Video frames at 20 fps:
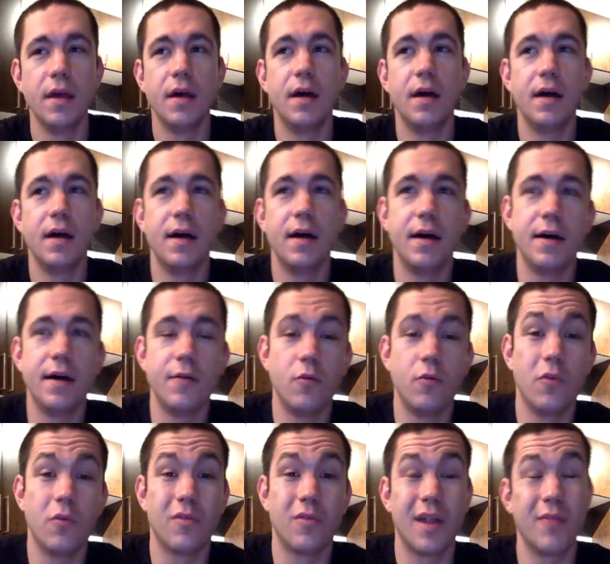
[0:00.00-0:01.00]
uh,
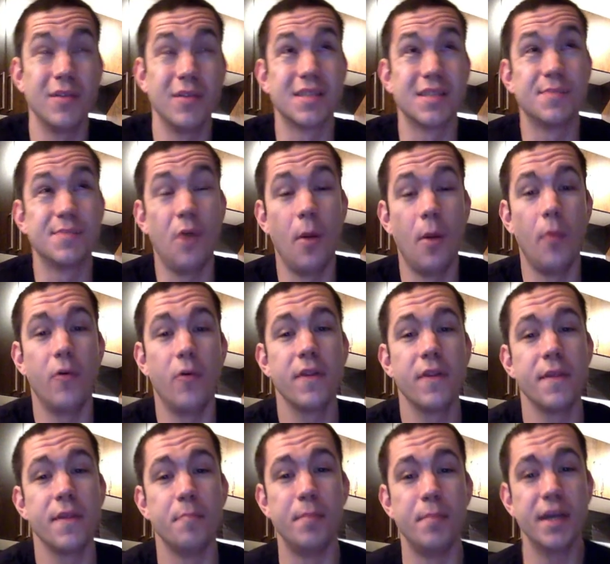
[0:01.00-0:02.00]
well, not really small, one
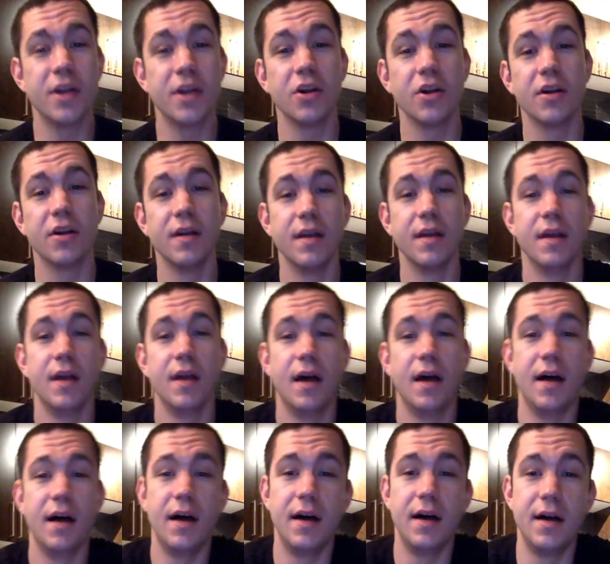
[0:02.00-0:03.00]
of the bigger
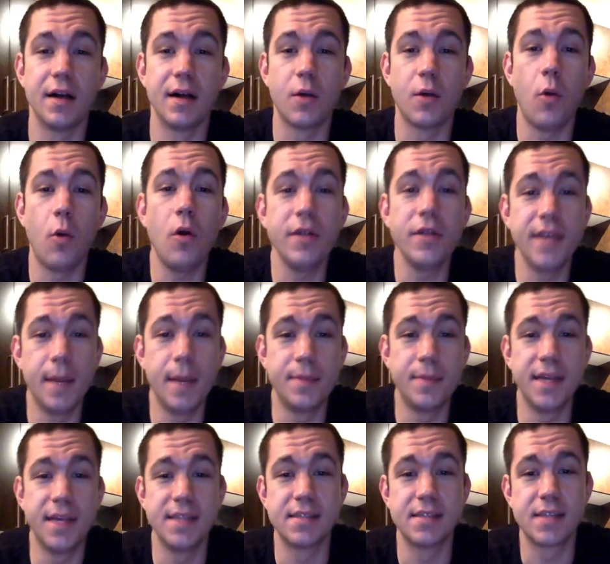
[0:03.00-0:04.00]
uh, quality
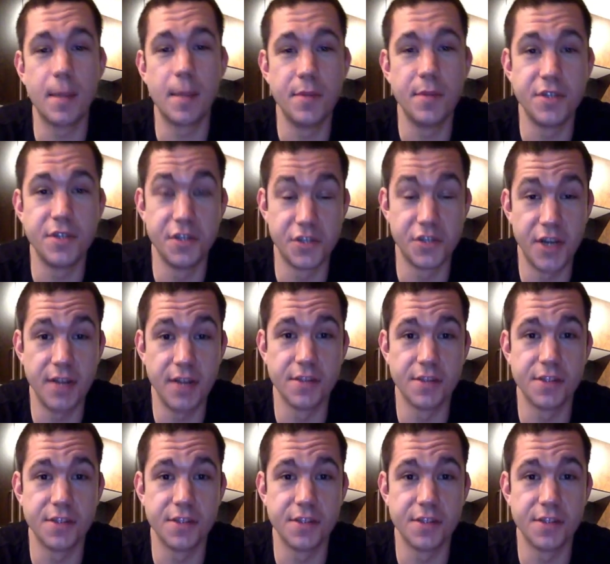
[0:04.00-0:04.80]
updates coming to the channel.